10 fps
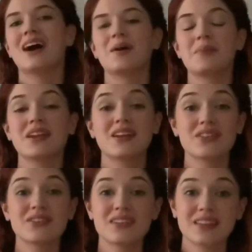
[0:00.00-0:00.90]
But
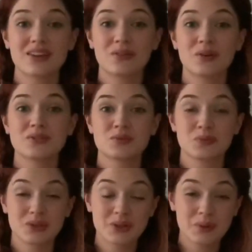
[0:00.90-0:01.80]
another thing that grows really,